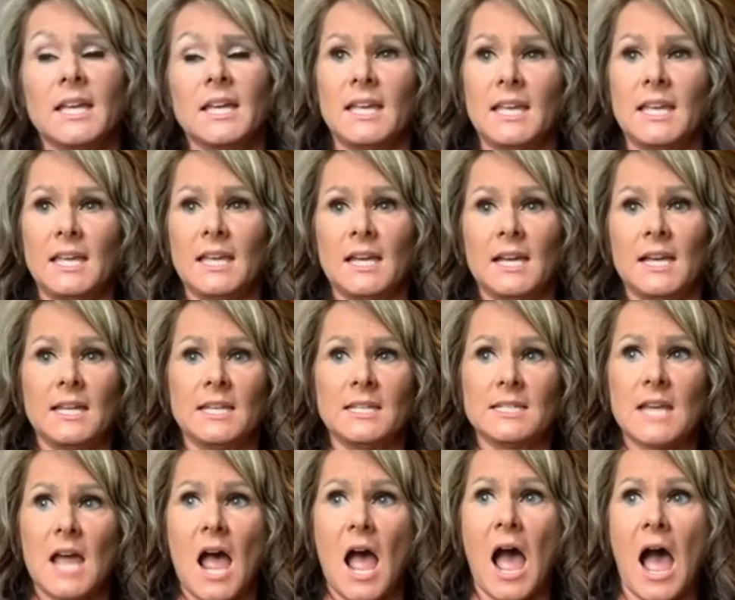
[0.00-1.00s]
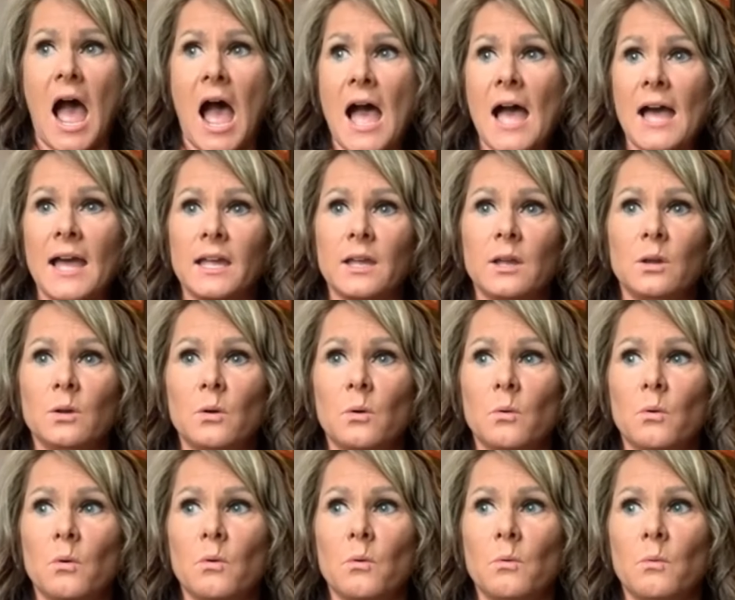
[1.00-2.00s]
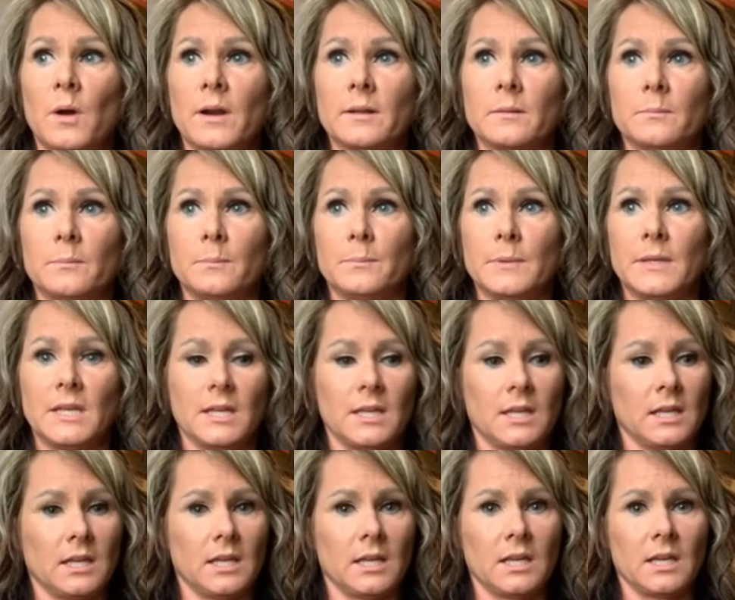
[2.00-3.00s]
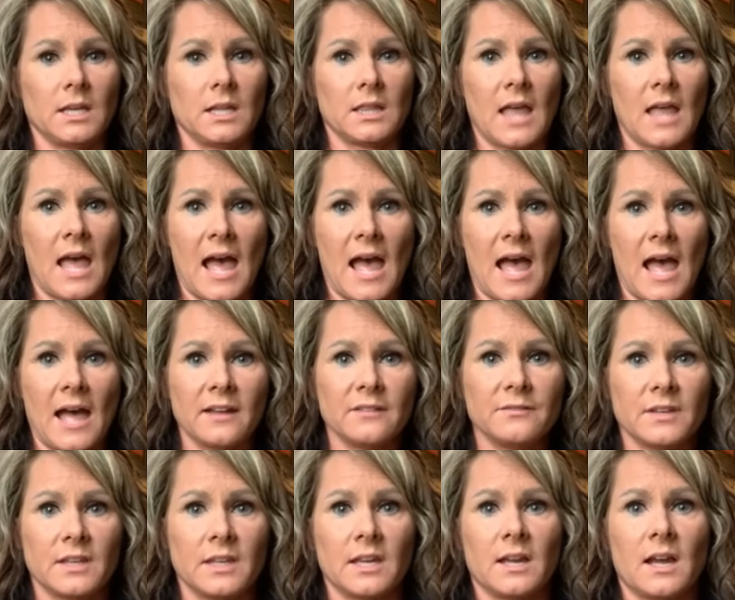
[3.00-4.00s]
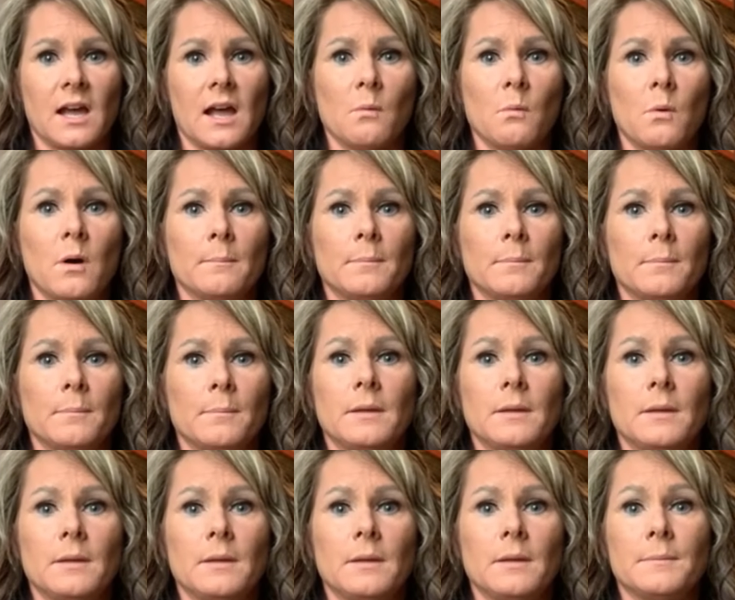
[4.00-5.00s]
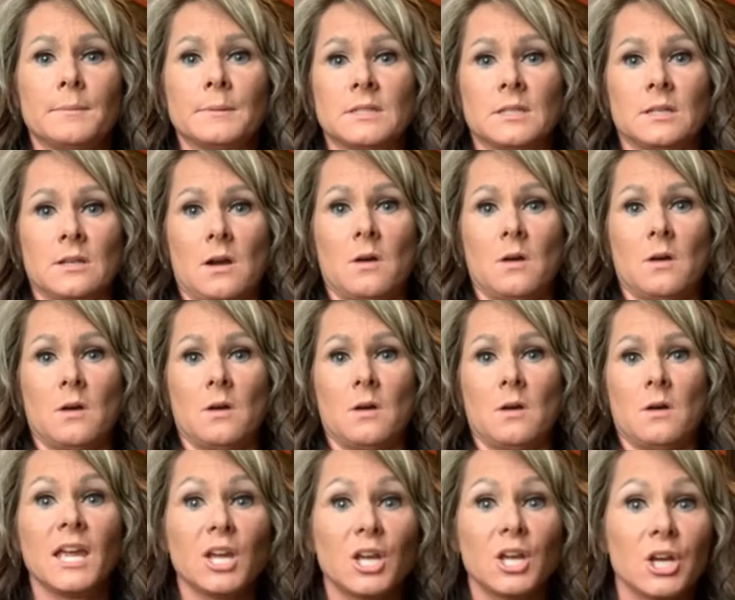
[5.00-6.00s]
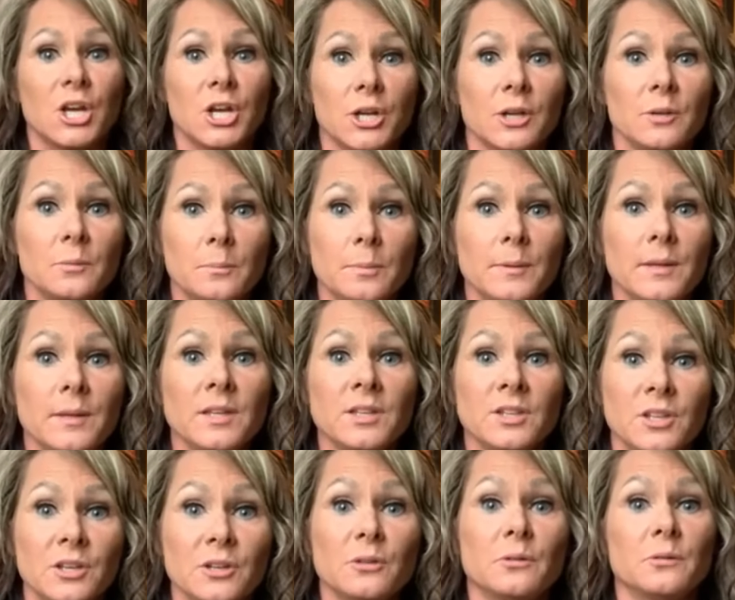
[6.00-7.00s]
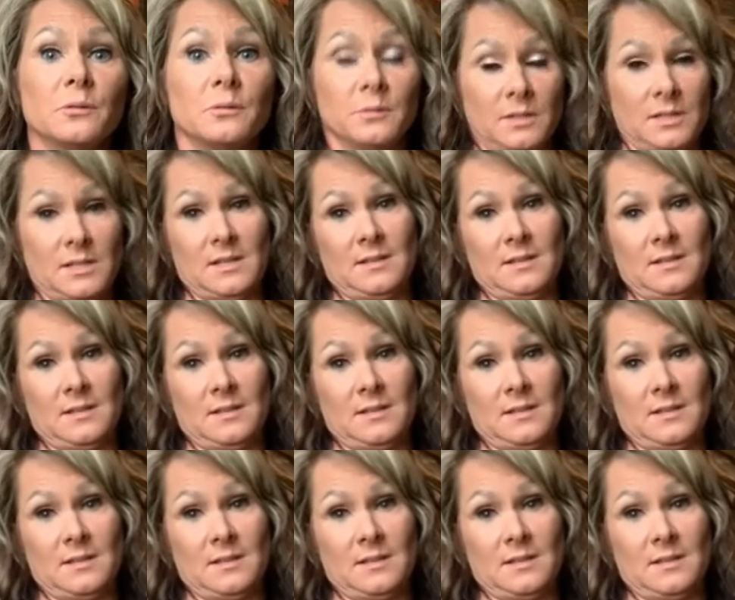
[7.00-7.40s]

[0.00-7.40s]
And I want to be that advocate. I want people to know, like, it could be you.